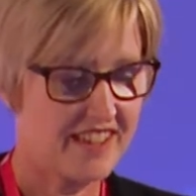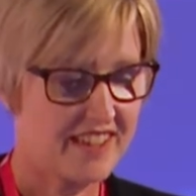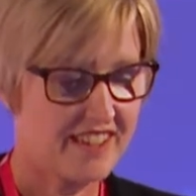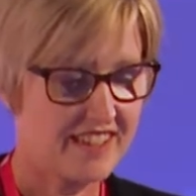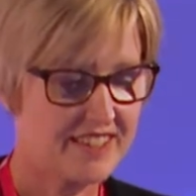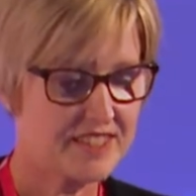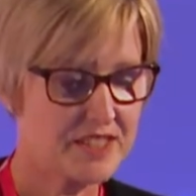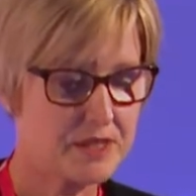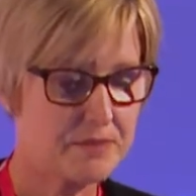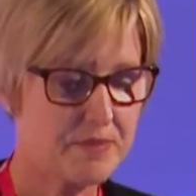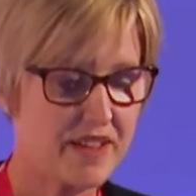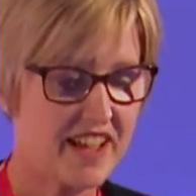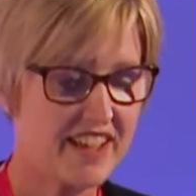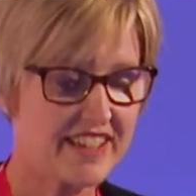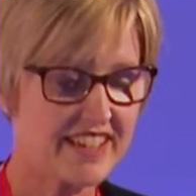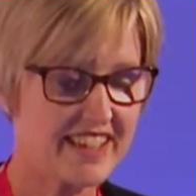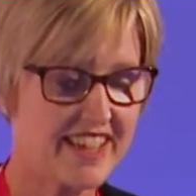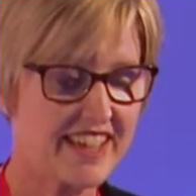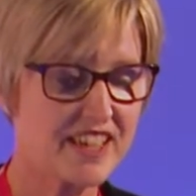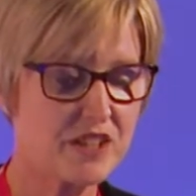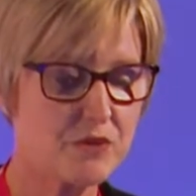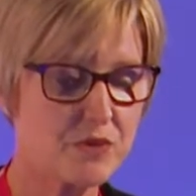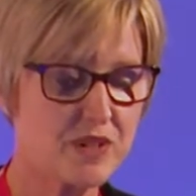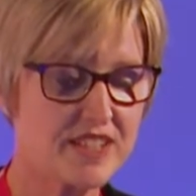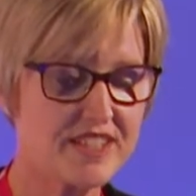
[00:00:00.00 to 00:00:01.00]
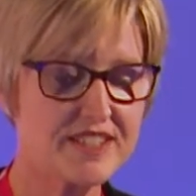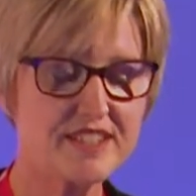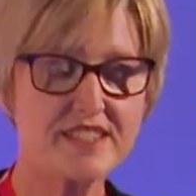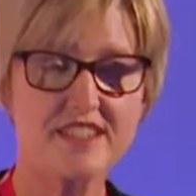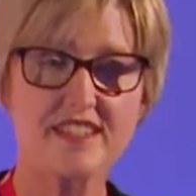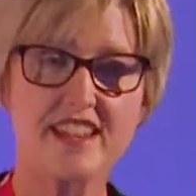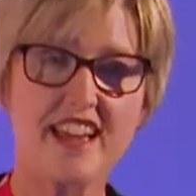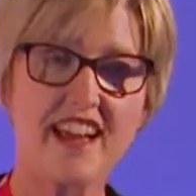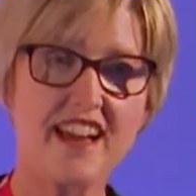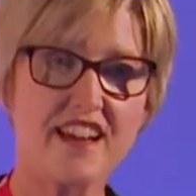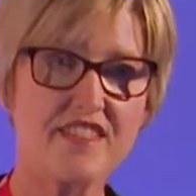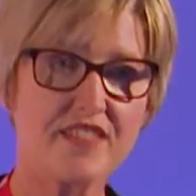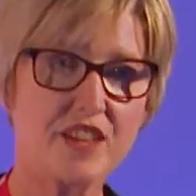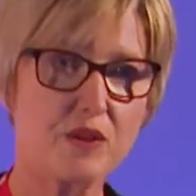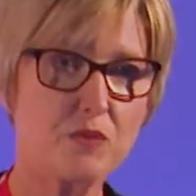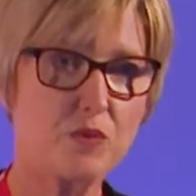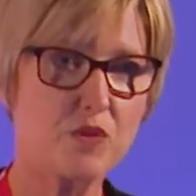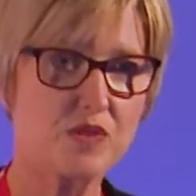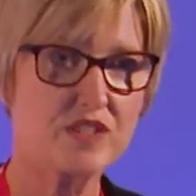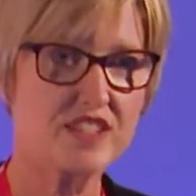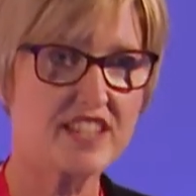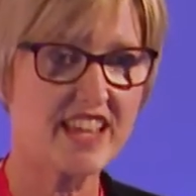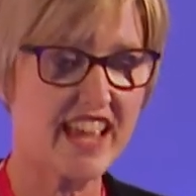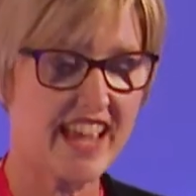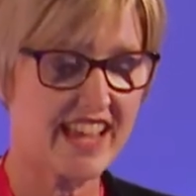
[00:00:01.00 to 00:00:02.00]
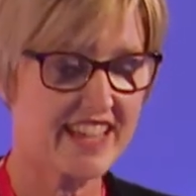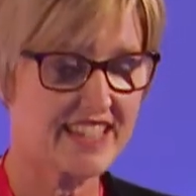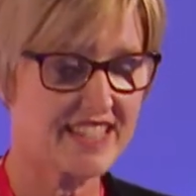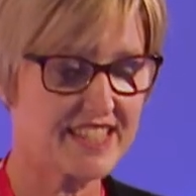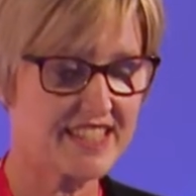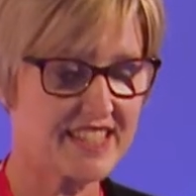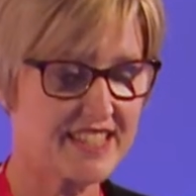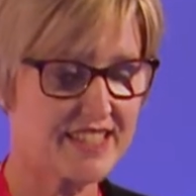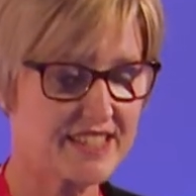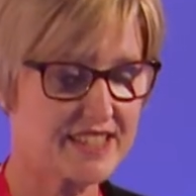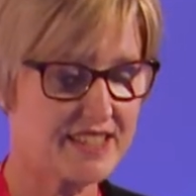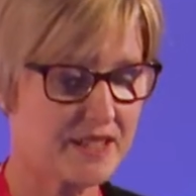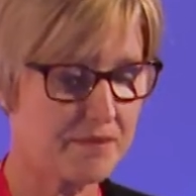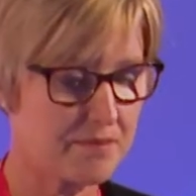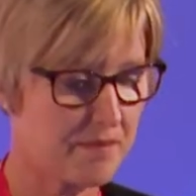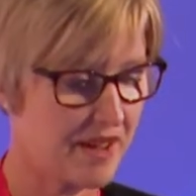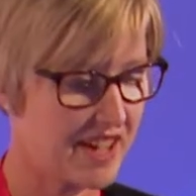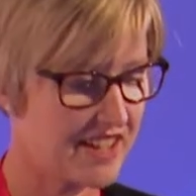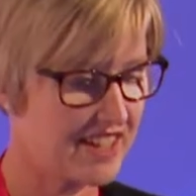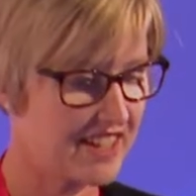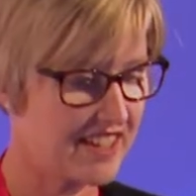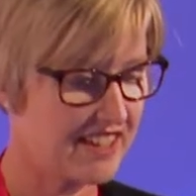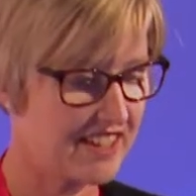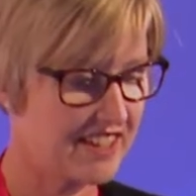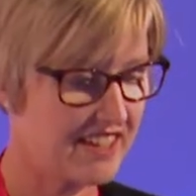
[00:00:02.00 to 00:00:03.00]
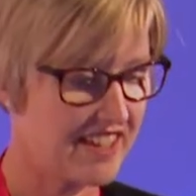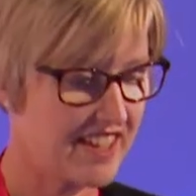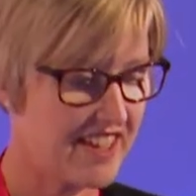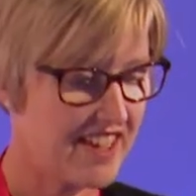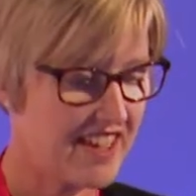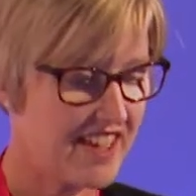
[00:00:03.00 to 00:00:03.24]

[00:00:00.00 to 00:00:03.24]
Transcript: It's about Kiwis and how they want to access their money.